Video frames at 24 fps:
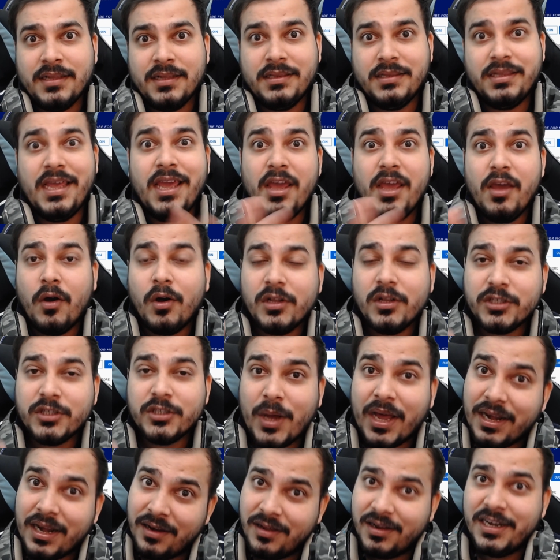they also
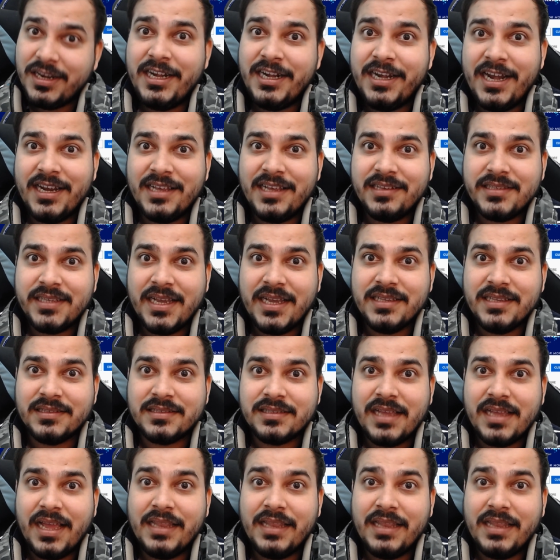are learning data science,